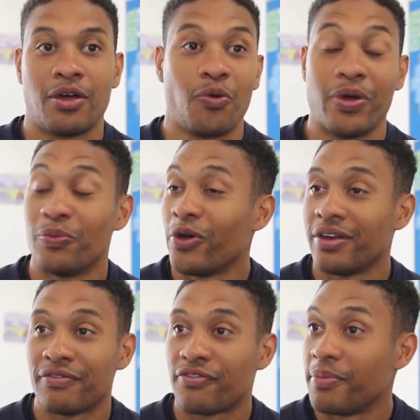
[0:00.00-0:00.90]
a
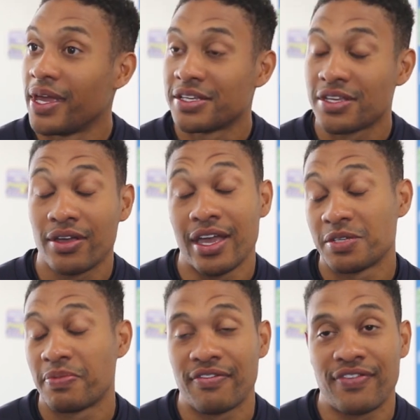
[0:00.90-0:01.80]
win-win for me. So yeah,
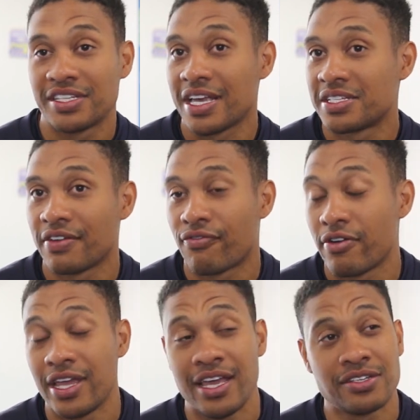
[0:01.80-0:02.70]
it's been a fantastic
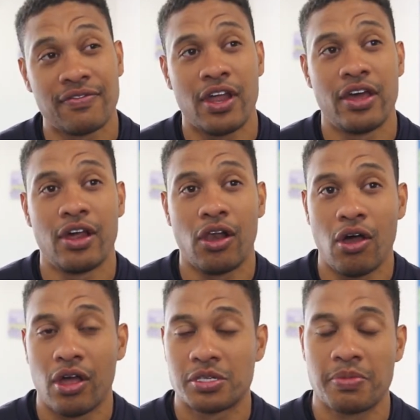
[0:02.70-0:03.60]
three years. I've learned a
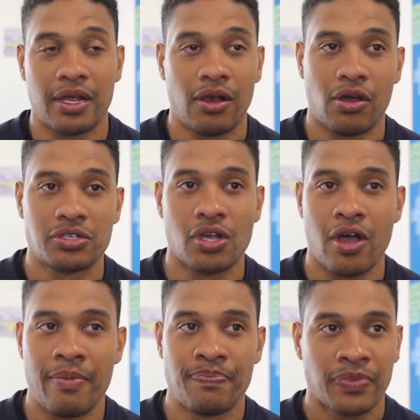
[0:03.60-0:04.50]
lot. I spent a lot of
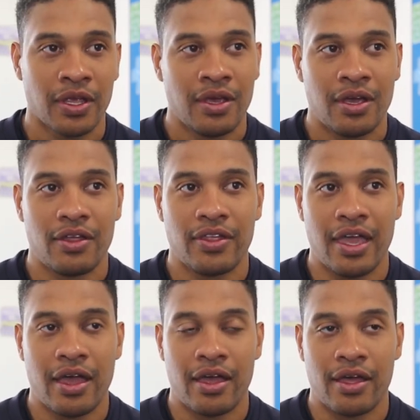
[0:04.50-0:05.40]
time at
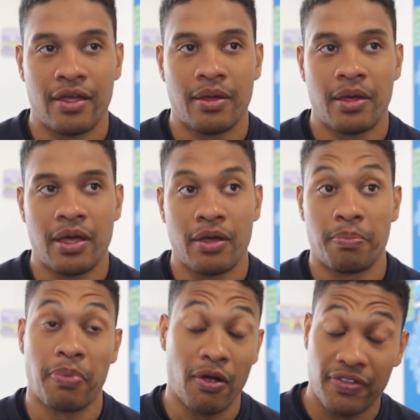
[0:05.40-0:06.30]
the uh,
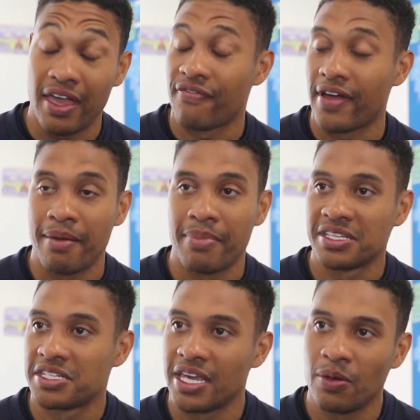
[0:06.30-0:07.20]
at both the FA and
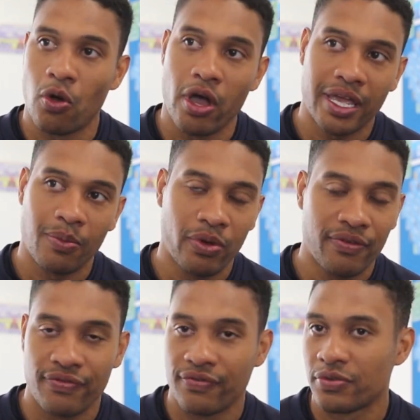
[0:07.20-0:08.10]
Man City working
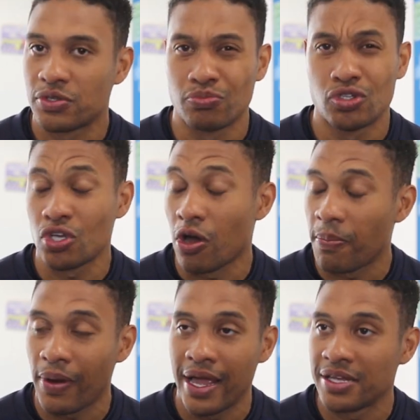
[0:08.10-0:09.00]
with some
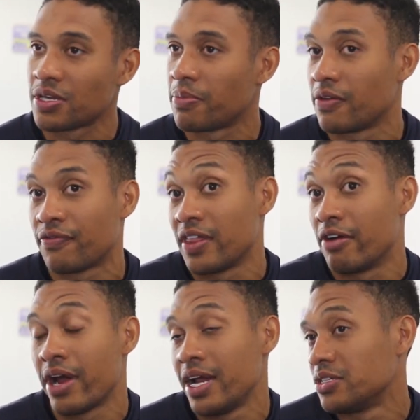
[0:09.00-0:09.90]
top players, some that for
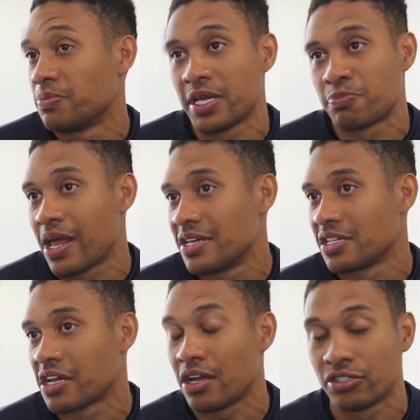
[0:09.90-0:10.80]
their age, the best players
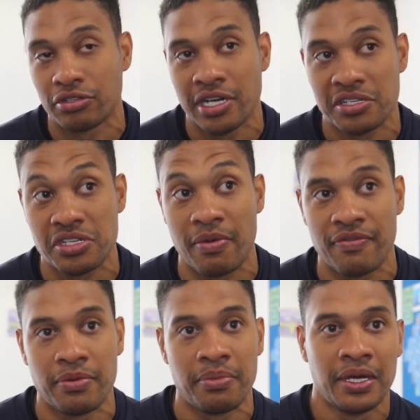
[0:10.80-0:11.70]
in the country, some
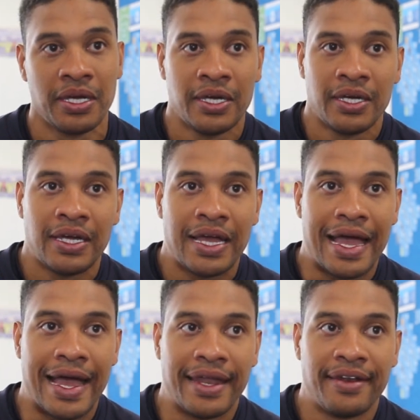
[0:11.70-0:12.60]
of them,
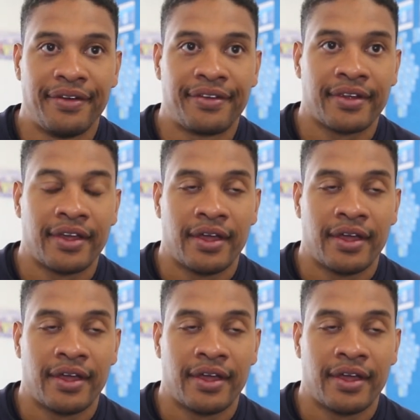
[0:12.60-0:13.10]
and